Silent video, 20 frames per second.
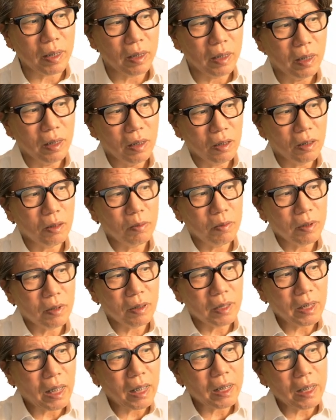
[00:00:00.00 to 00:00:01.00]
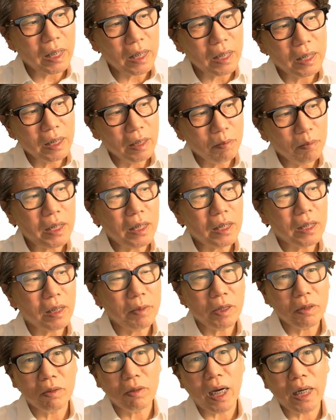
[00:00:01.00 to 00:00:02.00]
the mesial aspects of the maxillary
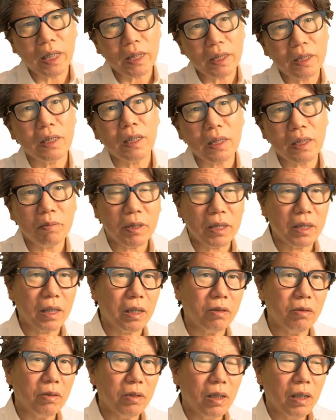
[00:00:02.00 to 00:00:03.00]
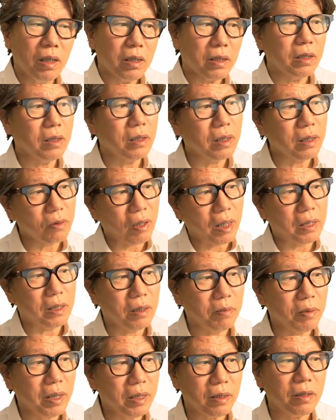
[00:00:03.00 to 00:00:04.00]
holding cusps and the distal
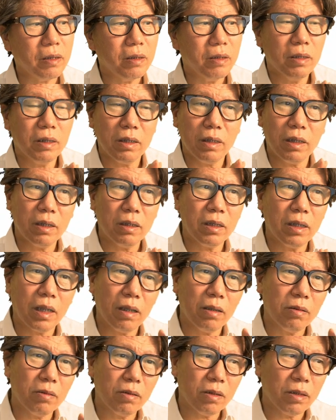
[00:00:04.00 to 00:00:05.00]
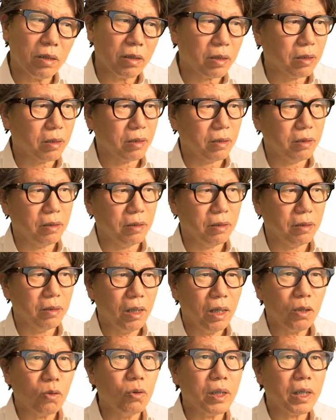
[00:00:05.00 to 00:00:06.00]
aspects of the mandibular holding cusps, right?
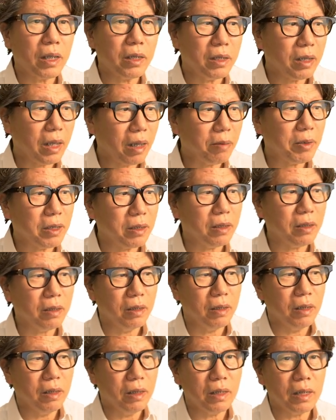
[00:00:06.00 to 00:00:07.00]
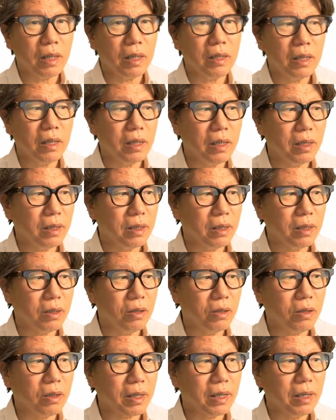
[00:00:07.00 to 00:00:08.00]
From that perspective, I
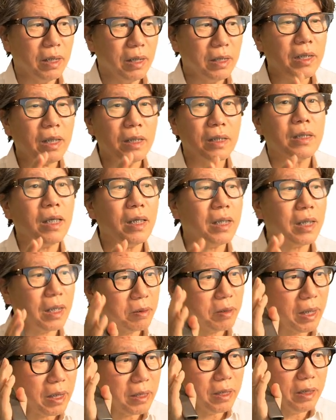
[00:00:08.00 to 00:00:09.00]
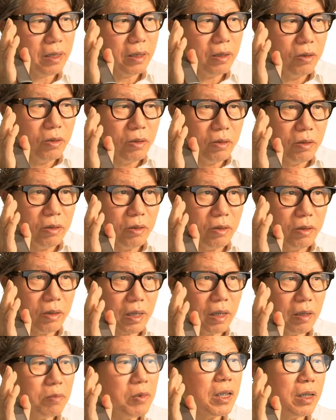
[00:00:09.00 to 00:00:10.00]
believe we should study and predict
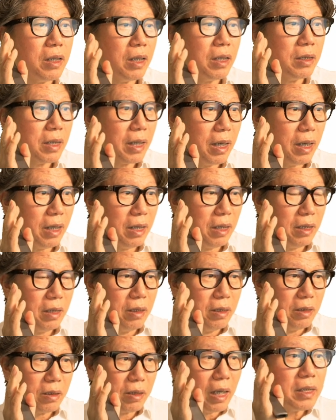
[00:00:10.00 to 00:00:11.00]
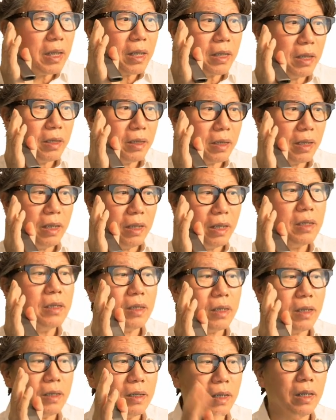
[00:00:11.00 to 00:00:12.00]
tooth morphology concepts while
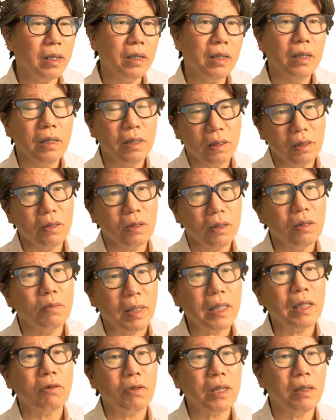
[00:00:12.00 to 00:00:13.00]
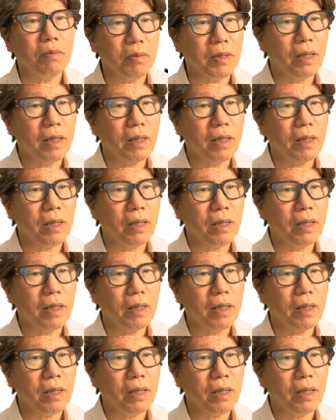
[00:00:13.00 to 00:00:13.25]
performing Gothic arch tracing.